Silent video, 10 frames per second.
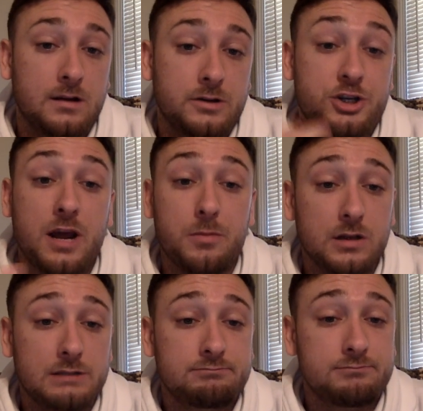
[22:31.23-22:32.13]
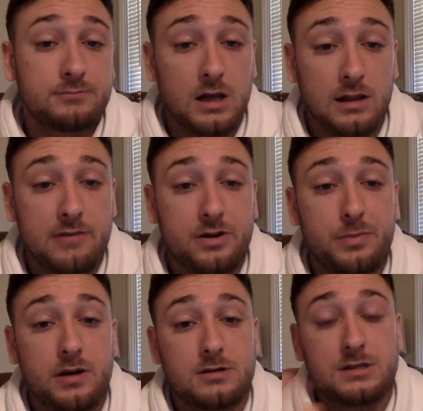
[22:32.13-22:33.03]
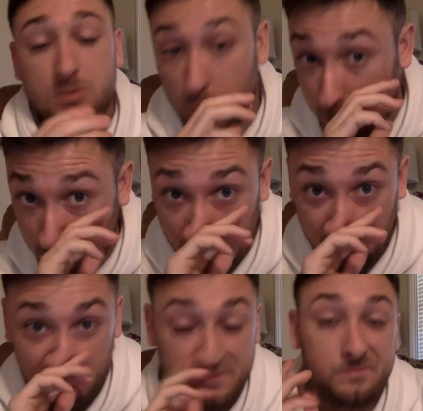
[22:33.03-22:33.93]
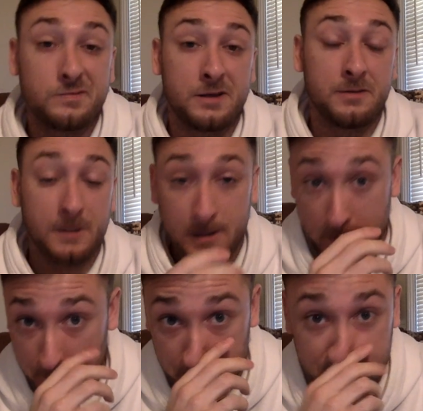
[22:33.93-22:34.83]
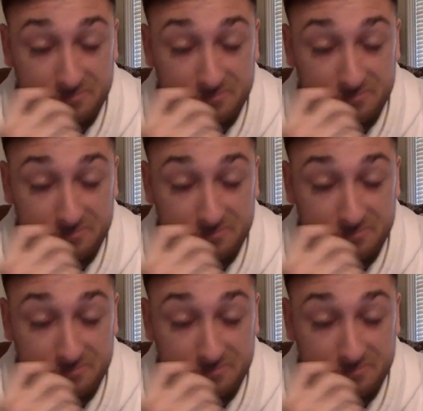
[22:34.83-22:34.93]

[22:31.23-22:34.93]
Chamberlain, 11 appearances, 1 goal in the